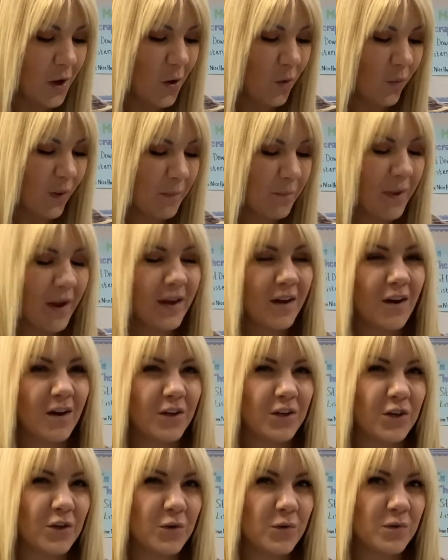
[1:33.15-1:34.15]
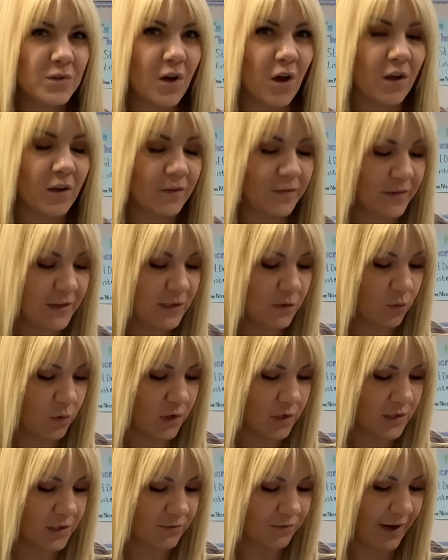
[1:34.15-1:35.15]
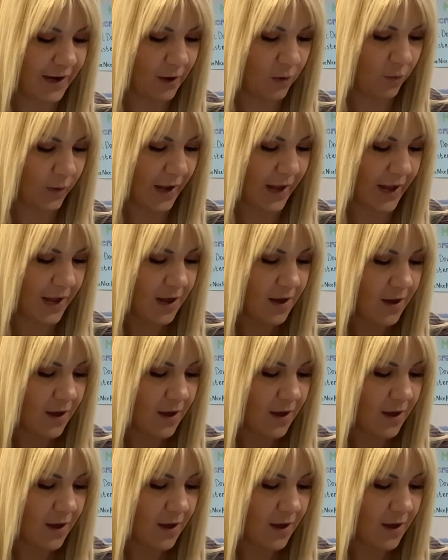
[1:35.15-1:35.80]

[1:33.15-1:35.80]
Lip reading: we might not use all of these words right away.